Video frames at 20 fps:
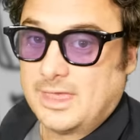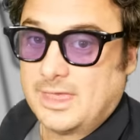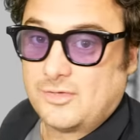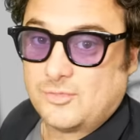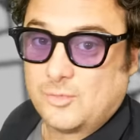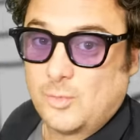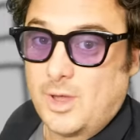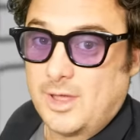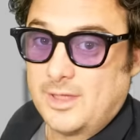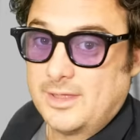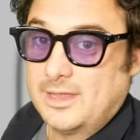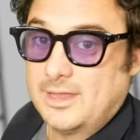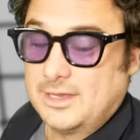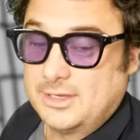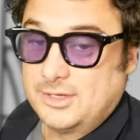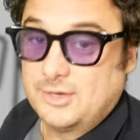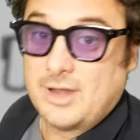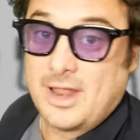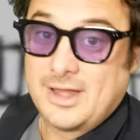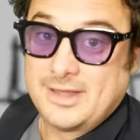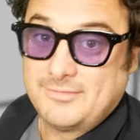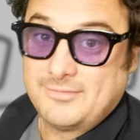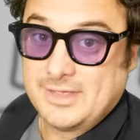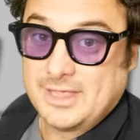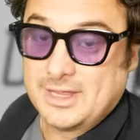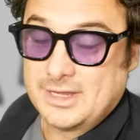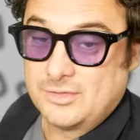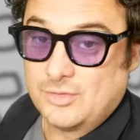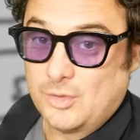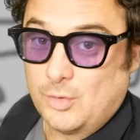Guess what? You're not even
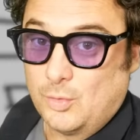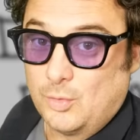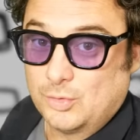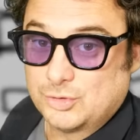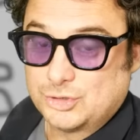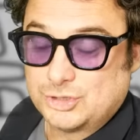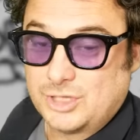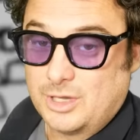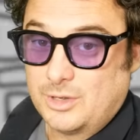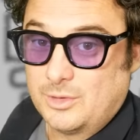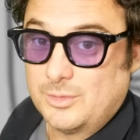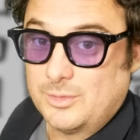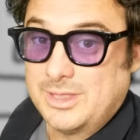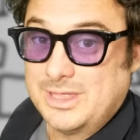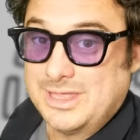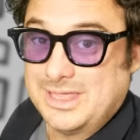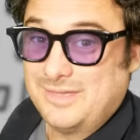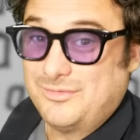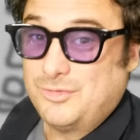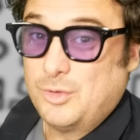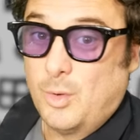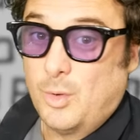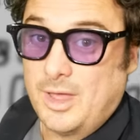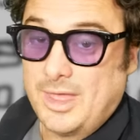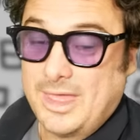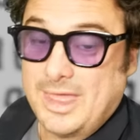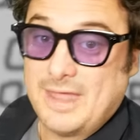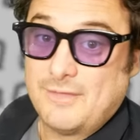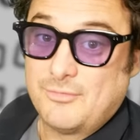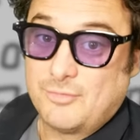getting the whole show. If you
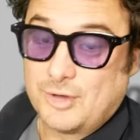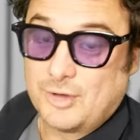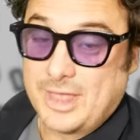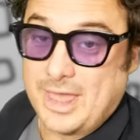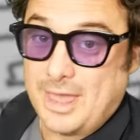want every